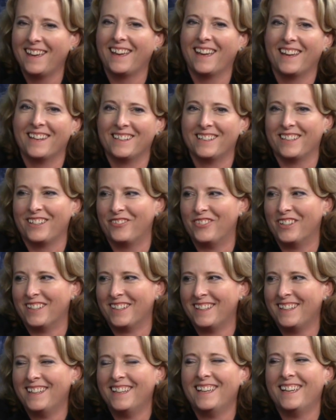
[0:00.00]
and even,
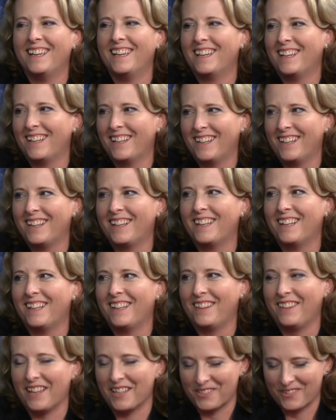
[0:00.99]
hoping there's more to
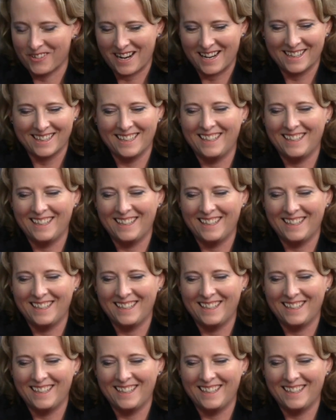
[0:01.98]
come. That's right.